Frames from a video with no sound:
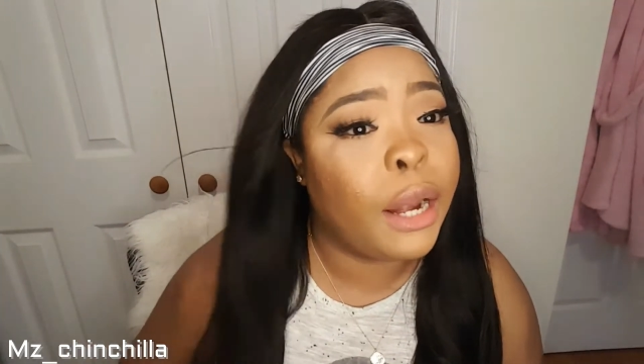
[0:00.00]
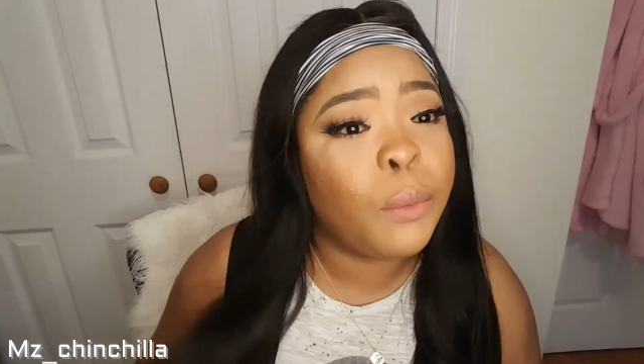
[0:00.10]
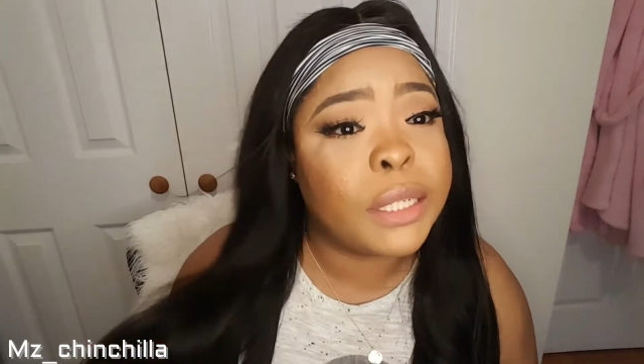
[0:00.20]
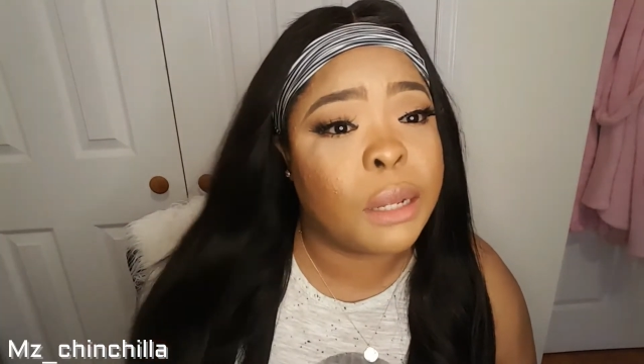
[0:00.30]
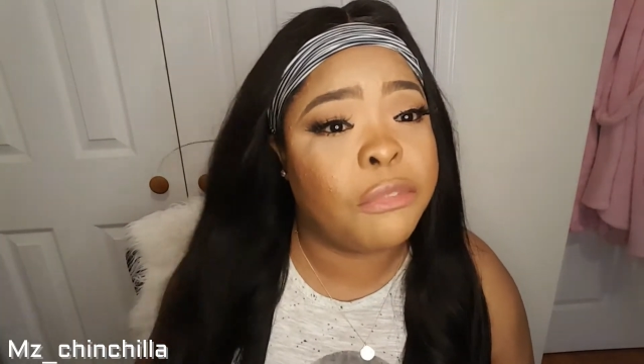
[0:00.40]

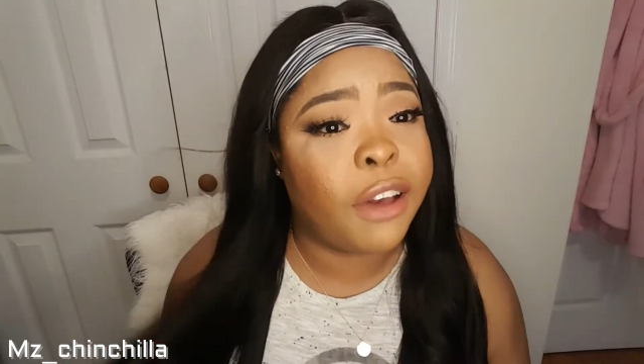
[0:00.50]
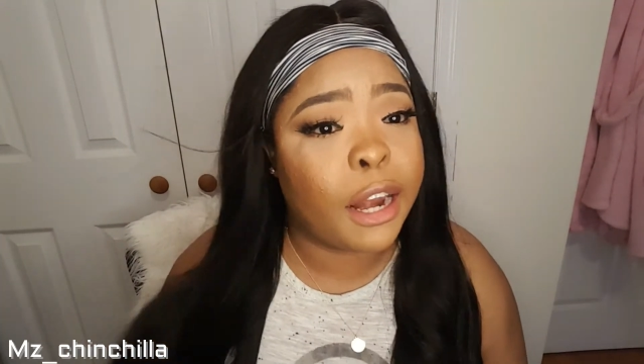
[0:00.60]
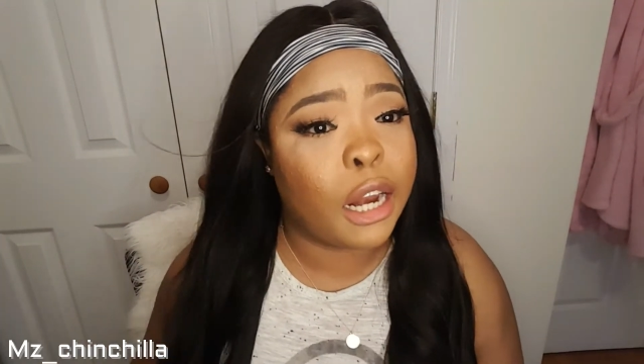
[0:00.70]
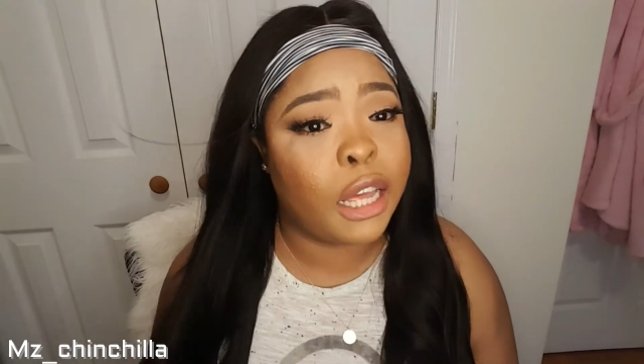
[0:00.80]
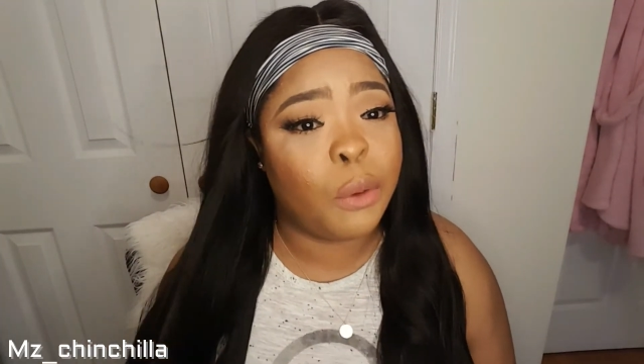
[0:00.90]
Anyways, I'm
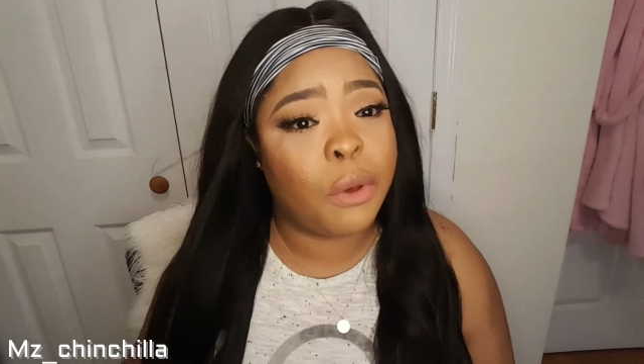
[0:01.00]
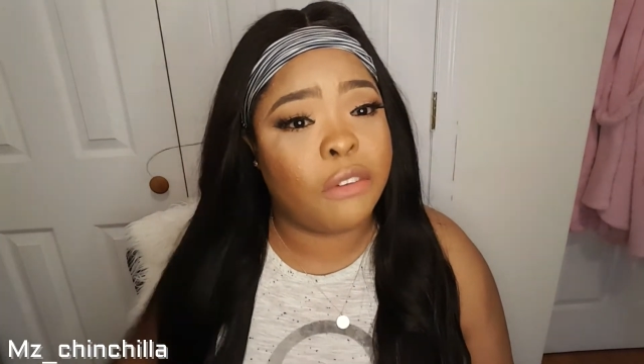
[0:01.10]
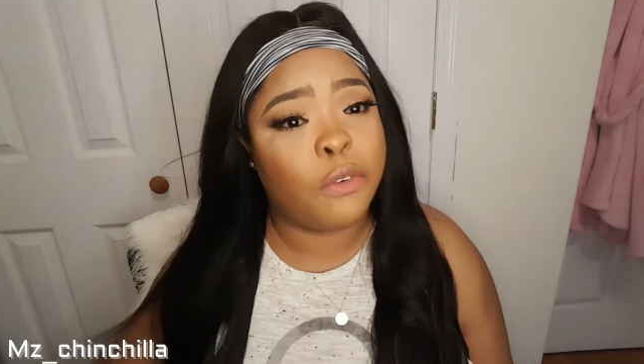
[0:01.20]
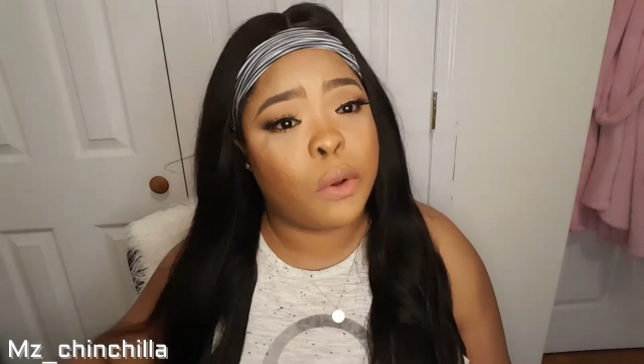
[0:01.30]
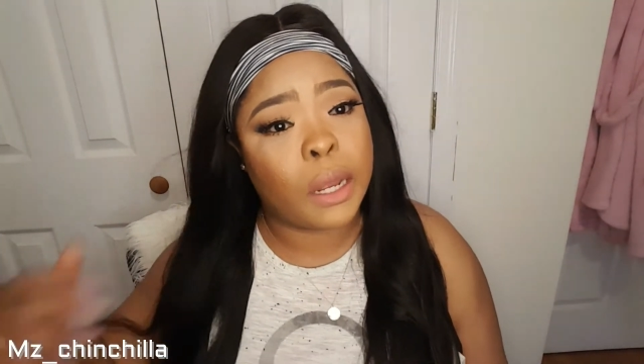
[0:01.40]
finally give
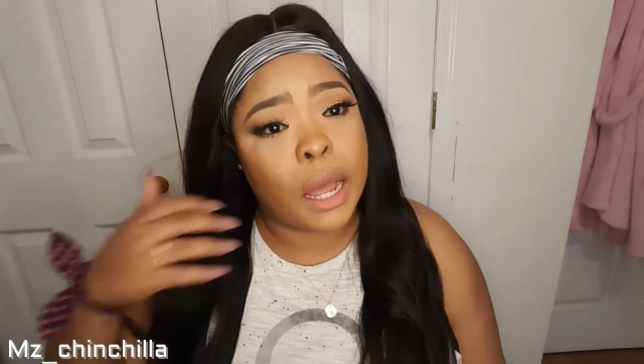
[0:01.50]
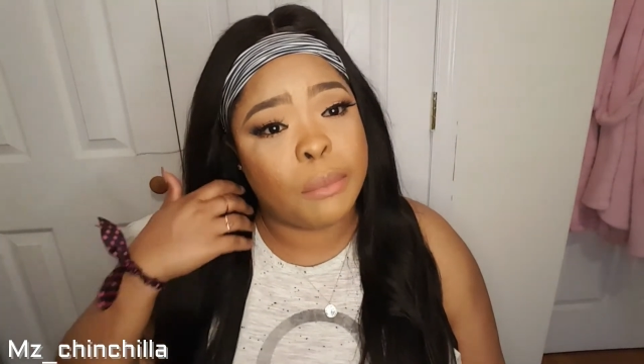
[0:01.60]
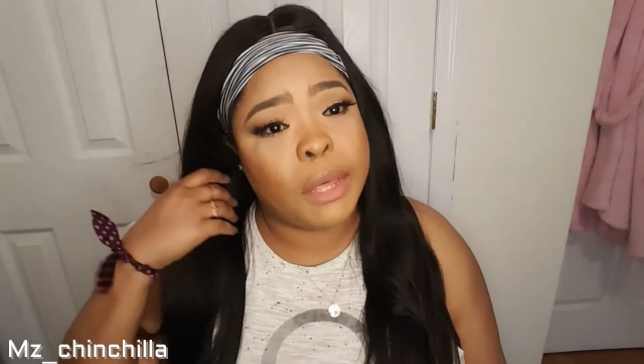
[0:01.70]
a phone call.